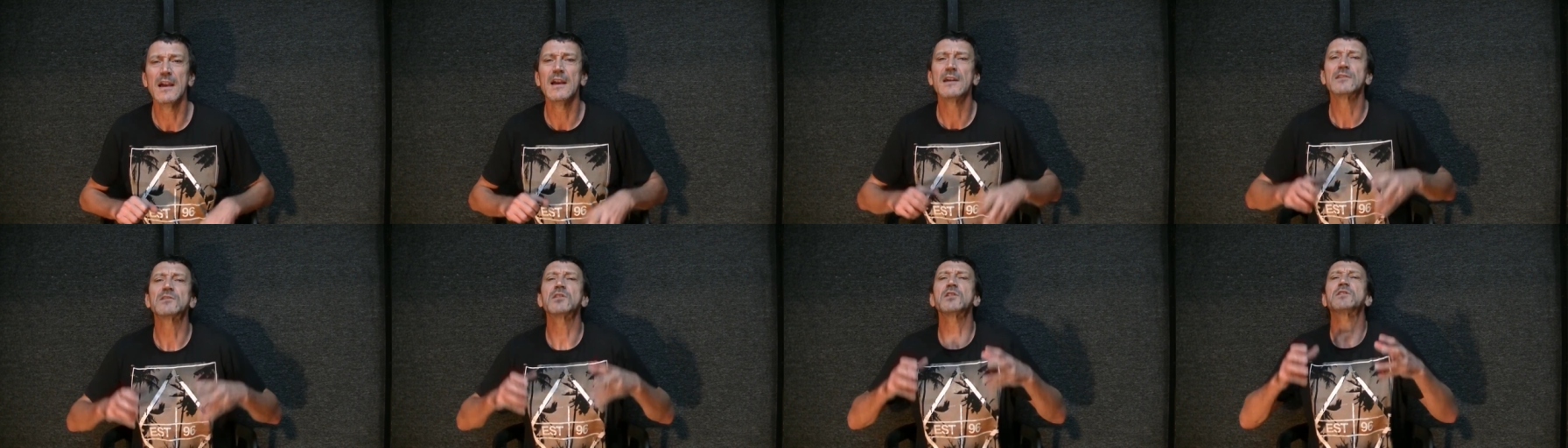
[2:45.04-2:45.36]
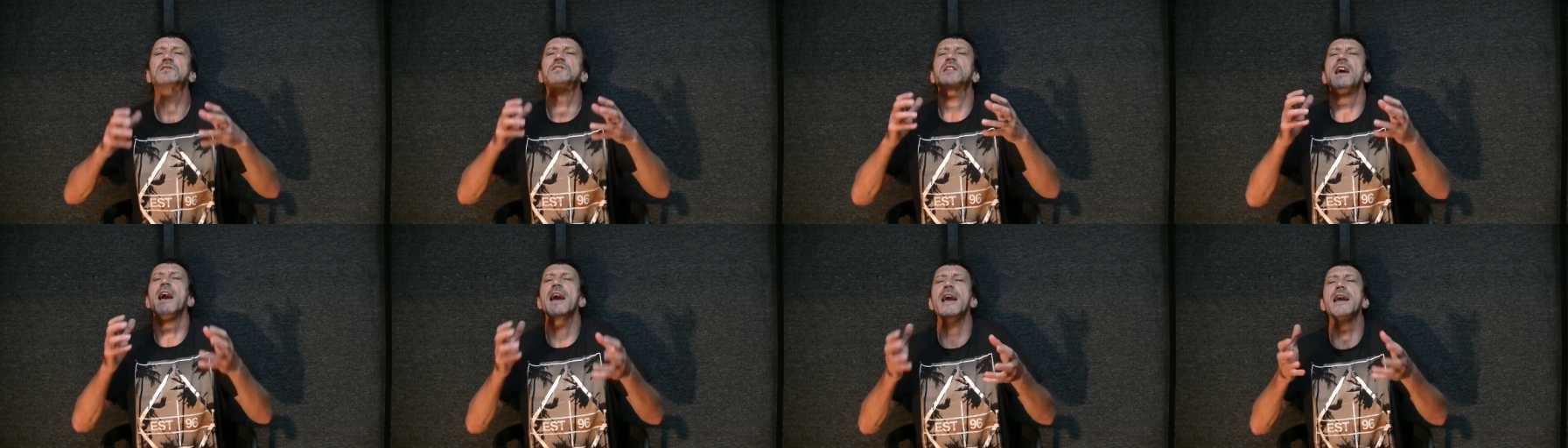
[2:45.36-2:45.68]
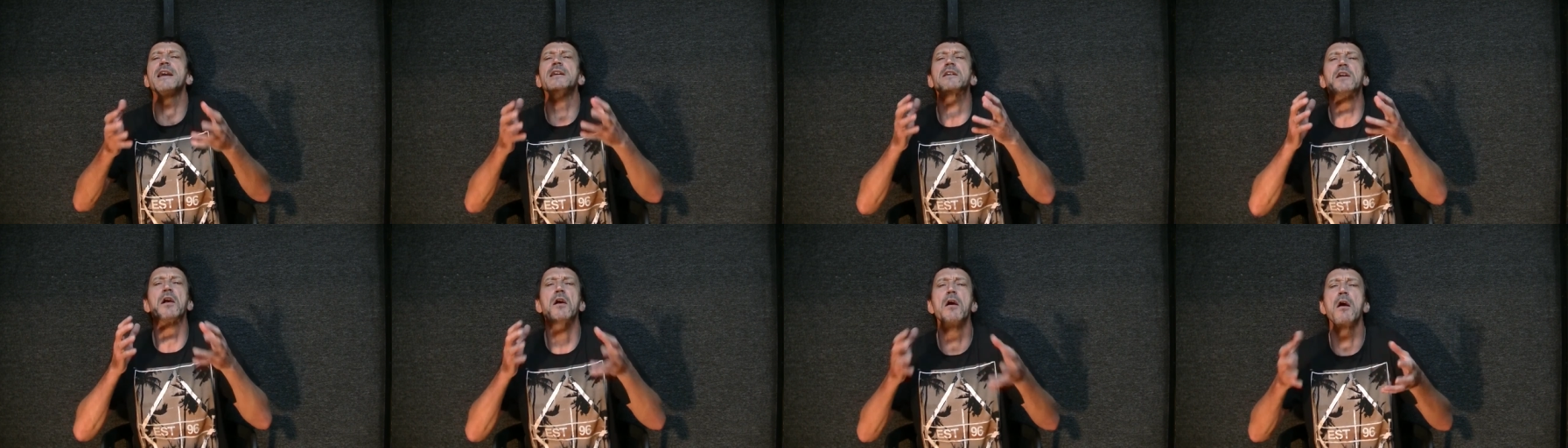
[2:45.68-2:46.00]
To
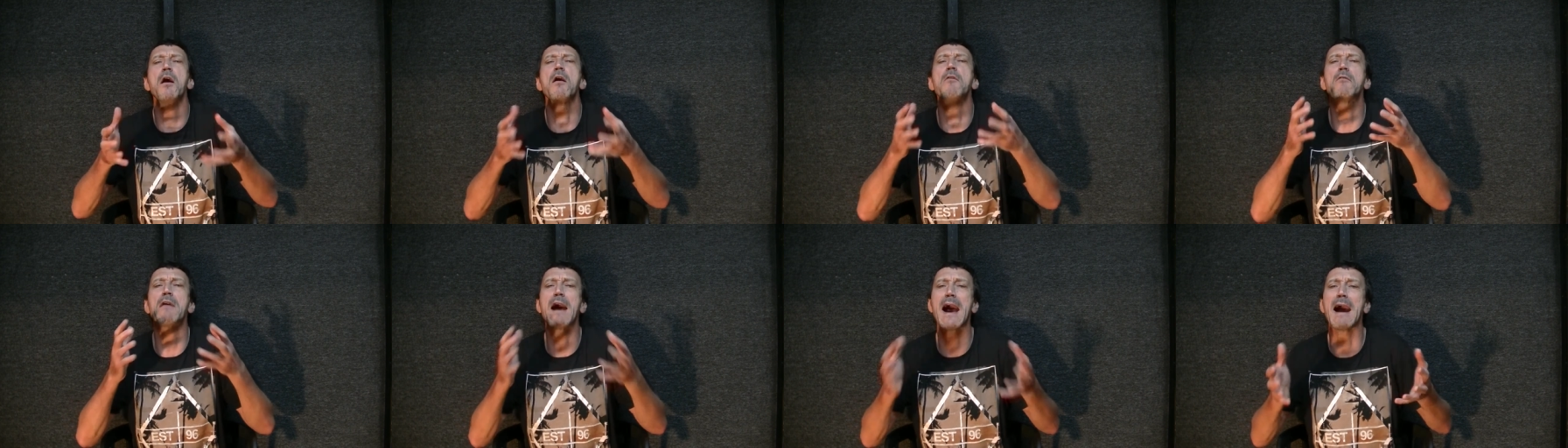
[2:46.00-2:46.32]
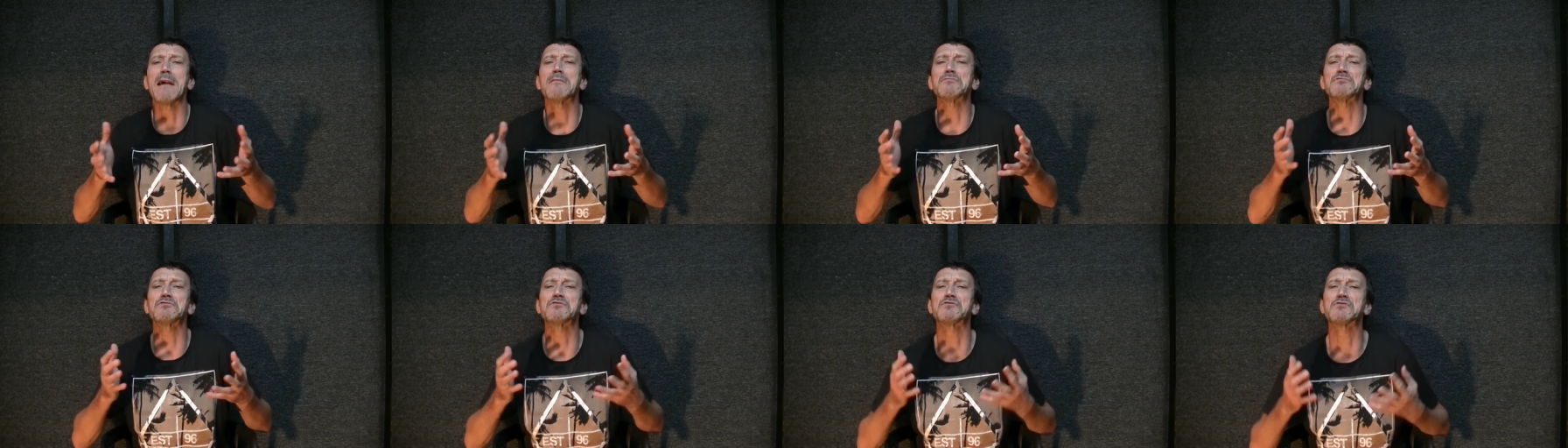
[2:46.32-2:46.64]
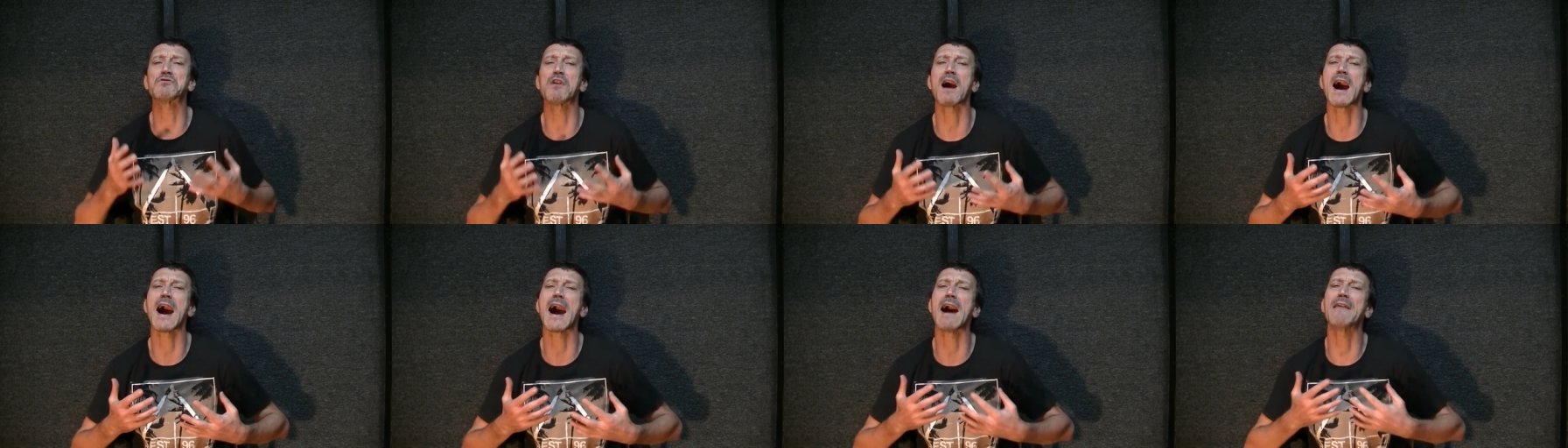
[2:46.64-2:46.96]
take her out
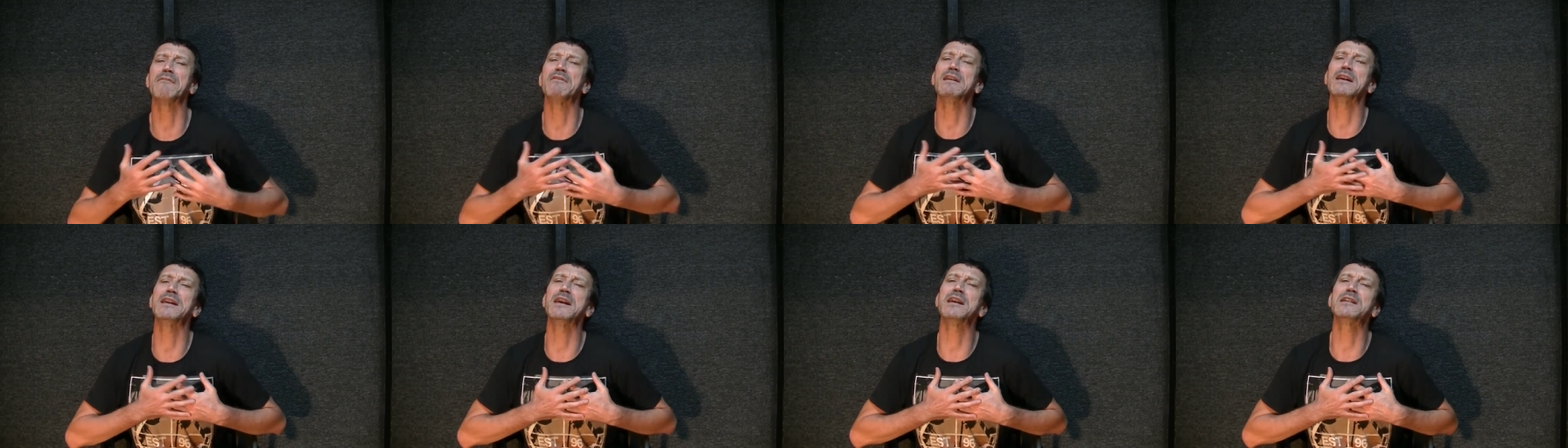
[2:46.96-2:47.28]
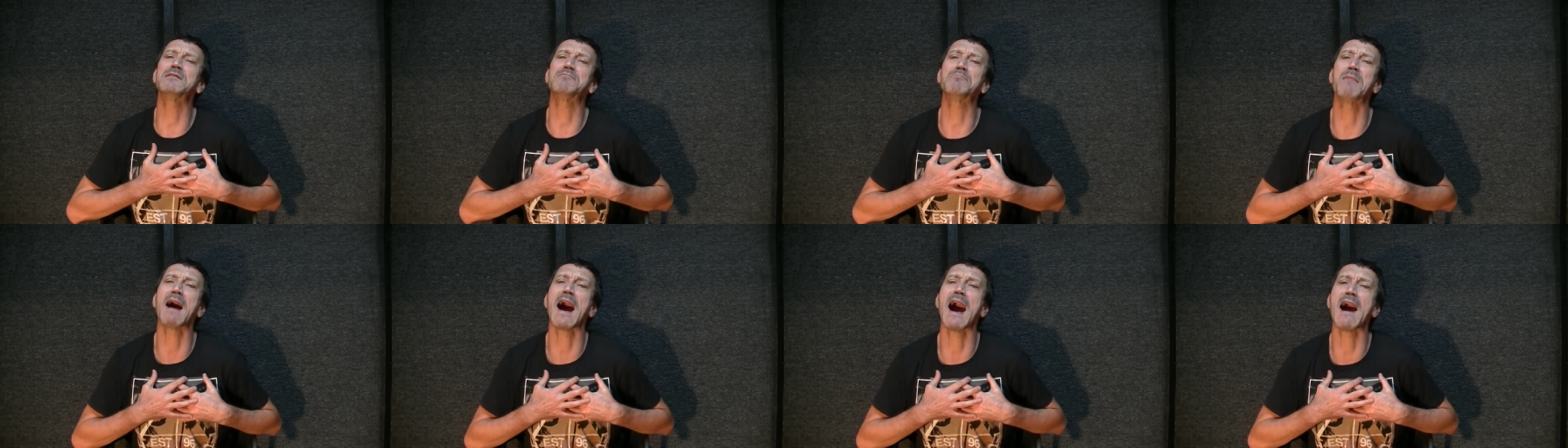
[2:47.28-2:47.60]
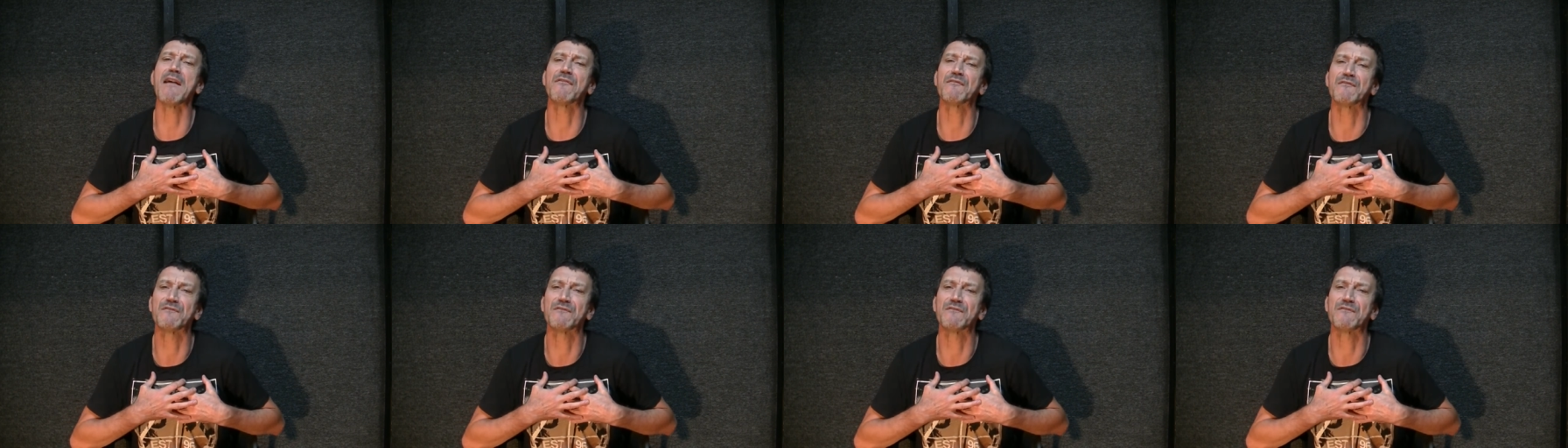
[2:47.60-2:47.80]
driving is my